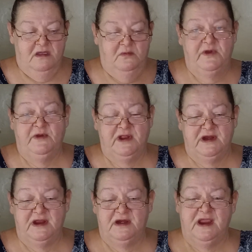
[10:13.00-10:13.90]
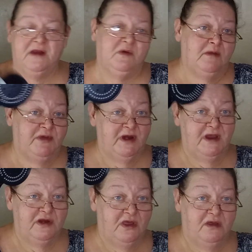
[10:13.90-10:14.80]
We really didn't need one, but
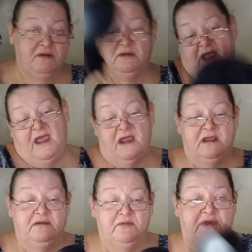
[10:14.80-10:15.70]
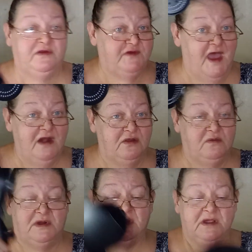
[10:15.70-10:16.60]
you know, hey, we could try a new
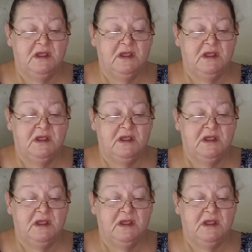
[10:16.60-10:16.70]
one.